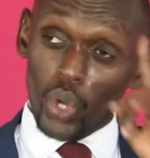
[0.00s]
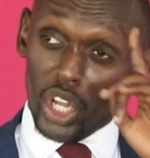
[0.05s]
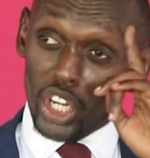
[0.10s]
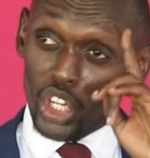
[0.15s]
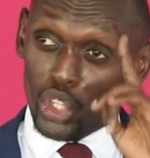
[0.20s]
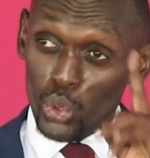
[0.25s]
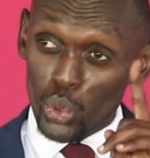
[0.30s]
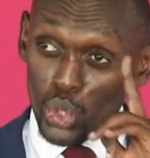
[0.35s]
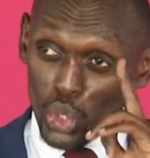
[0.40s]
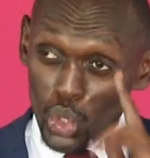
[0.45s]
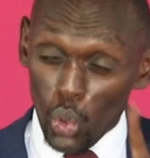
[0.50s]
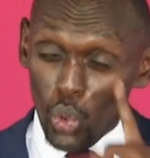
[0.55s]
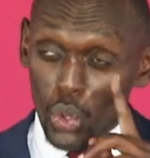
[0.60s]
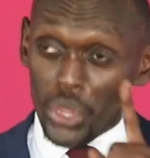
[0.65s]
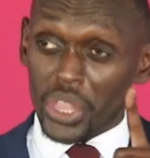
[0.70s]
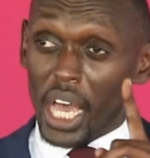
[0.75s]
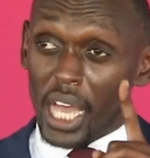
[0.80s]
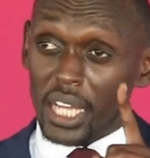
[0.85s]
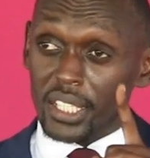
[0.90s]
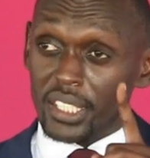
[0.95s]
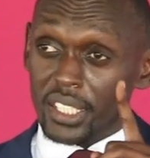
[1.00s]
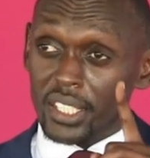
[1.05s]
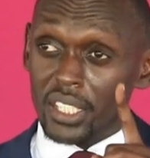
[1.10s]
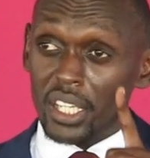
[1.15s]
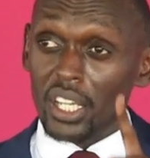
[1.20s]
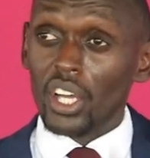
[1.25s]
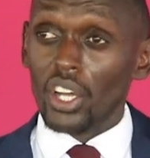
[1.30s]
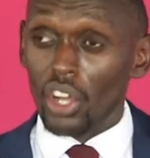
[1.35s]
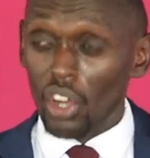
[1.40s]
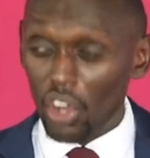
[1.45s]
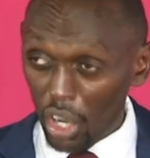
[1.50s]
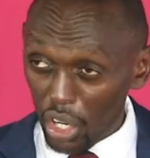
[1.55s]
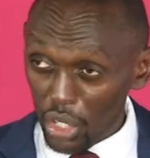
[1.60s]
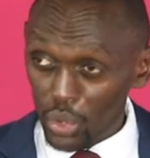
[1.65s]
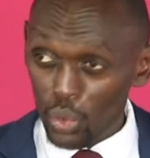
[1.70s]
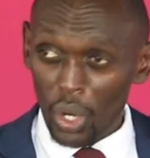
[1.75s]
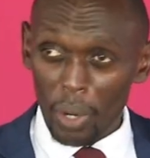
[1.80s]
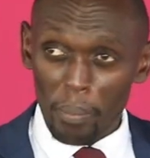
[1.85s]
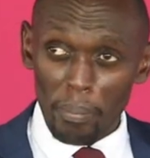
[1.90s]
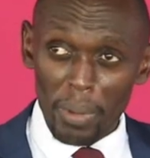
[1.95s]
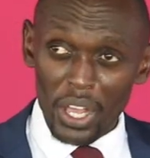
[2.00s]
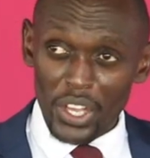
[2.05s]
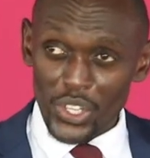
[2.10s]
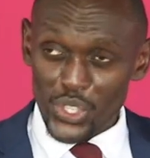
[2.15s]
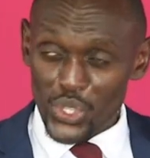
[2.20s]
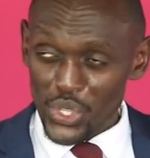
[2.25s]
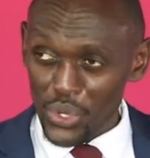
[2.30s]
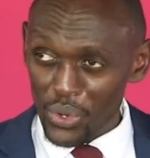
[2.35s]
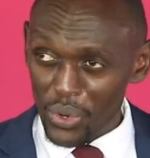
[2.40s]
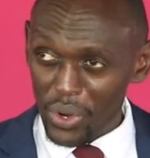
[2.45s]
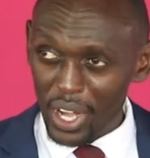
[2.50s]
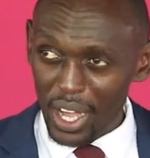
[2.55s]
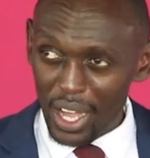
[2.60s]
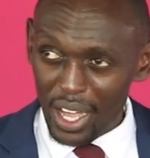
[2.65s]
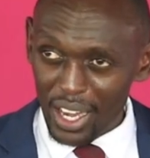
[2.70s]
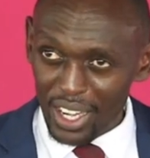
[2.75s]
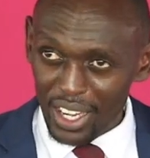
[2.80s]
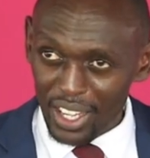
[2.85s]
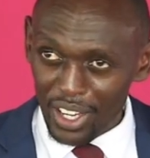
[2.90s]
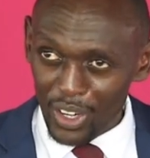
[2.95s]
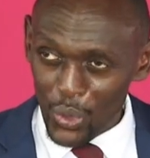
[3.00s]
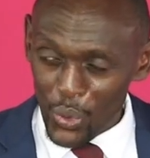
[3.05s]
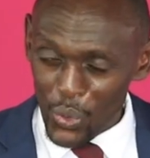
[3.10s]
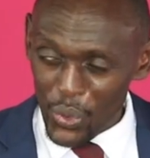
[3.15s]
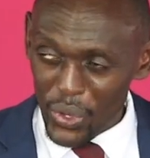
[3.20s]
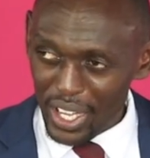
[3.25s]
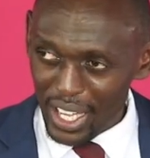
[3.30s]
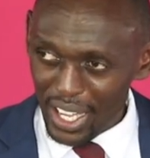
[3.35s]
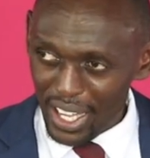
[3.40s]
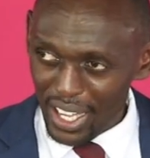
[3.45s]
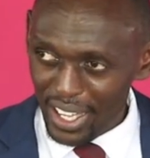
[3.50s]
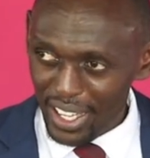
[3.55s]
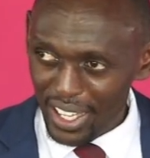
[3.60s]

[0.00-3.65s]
when you do that, God will bless you. Hallelujah.